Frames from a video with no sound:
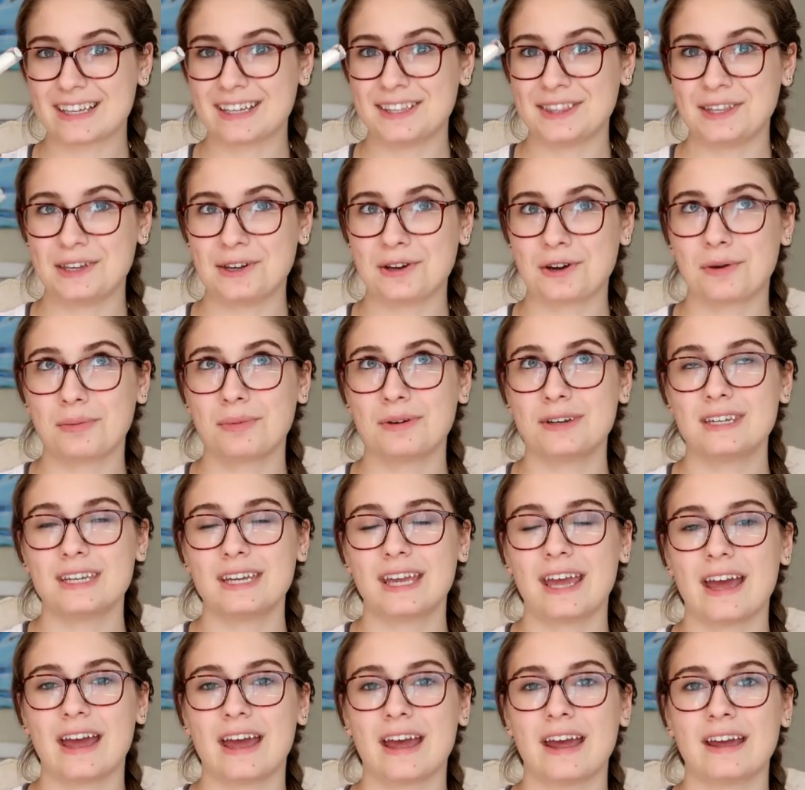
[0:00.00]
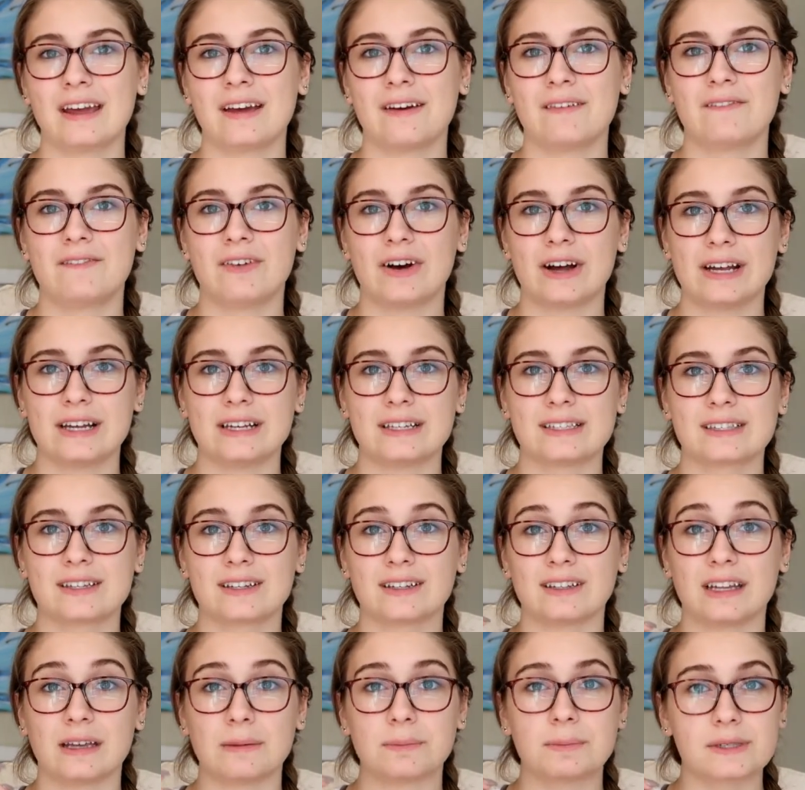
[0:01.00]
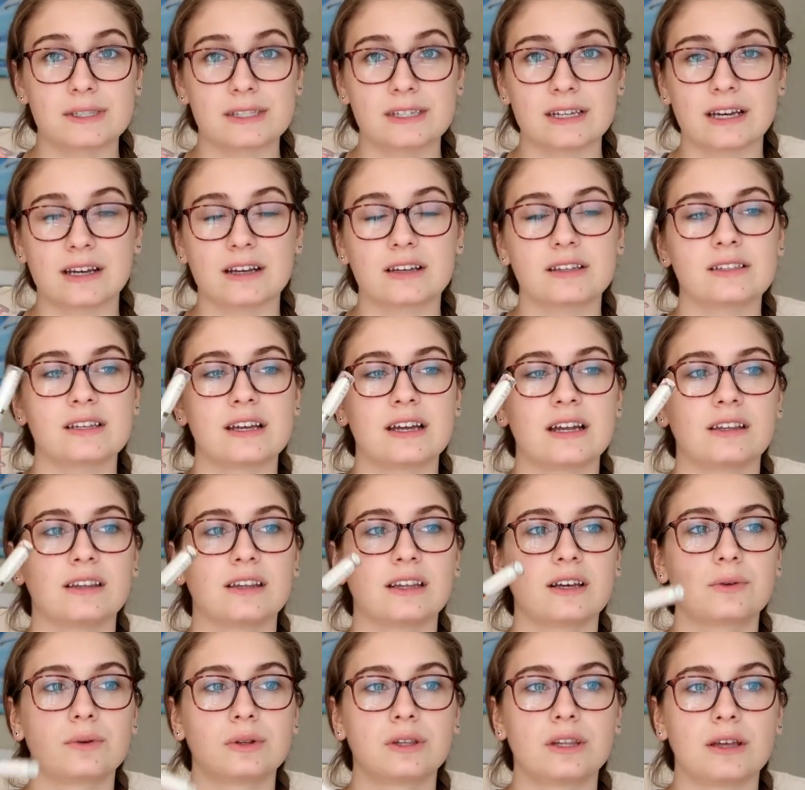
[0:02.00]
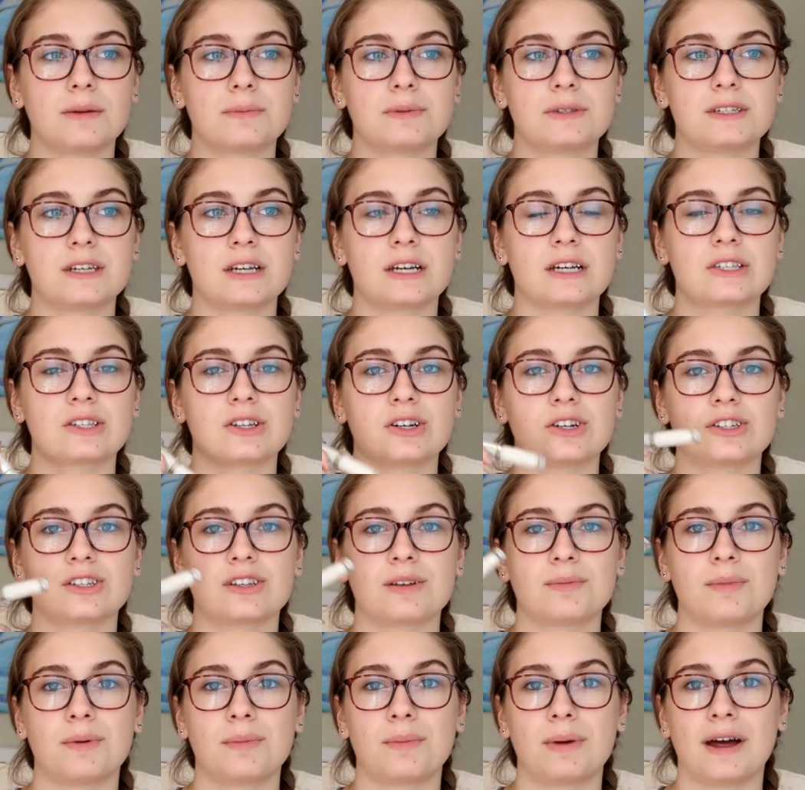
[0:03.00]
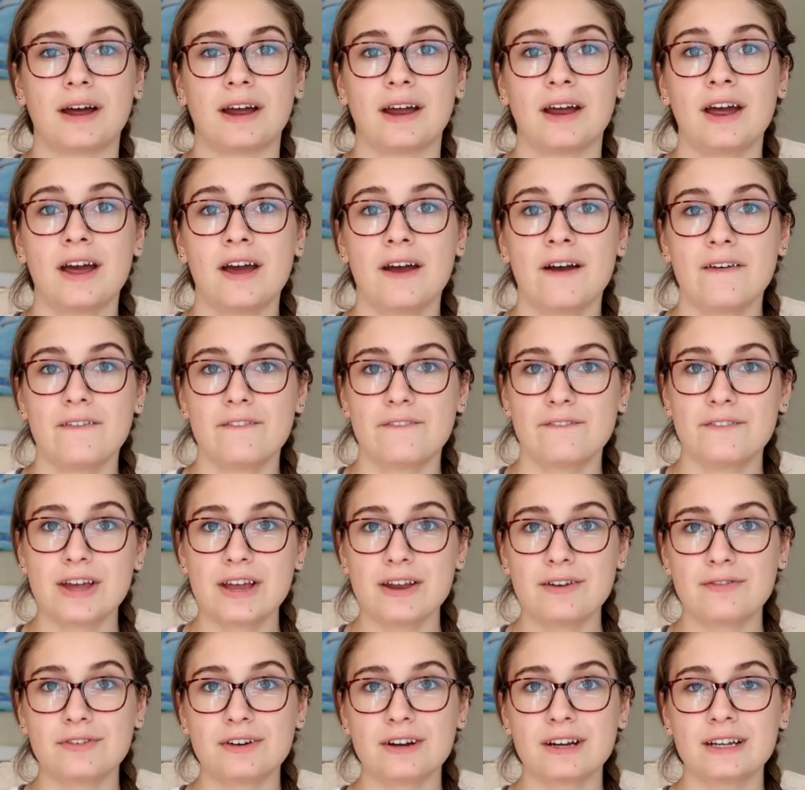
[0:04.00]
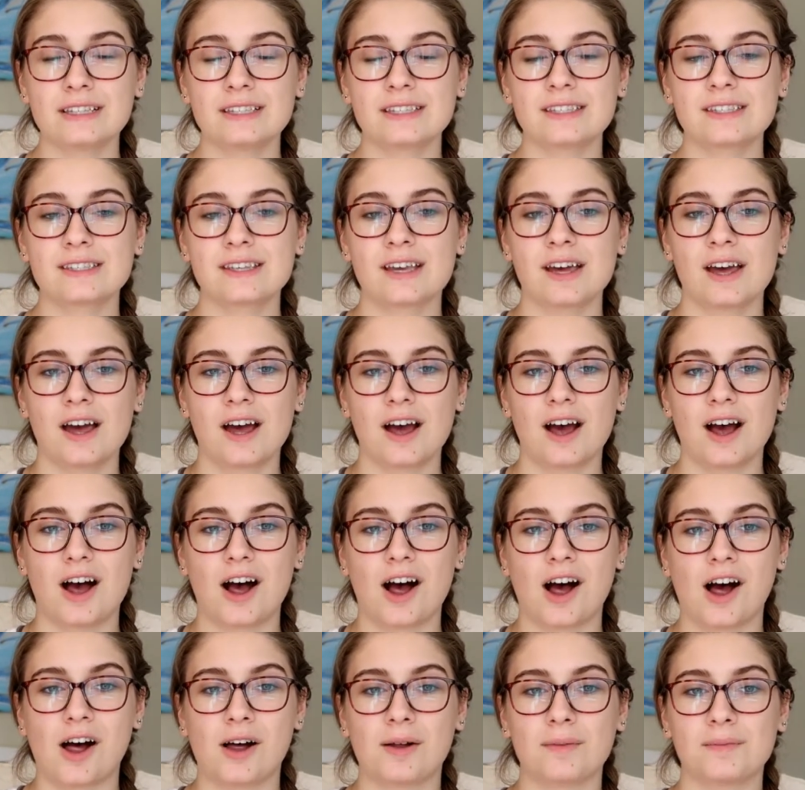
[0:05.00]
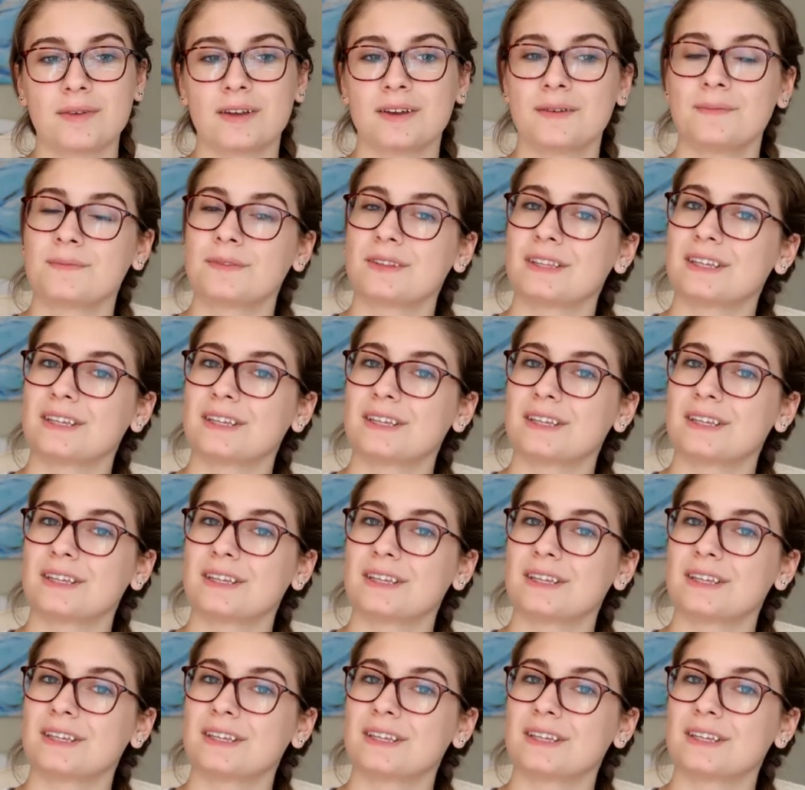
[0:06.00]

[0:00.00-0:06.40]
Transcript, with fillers: And the Urban Decay Vice lipsticks and liquid lipsticks are some of my favorites. I'm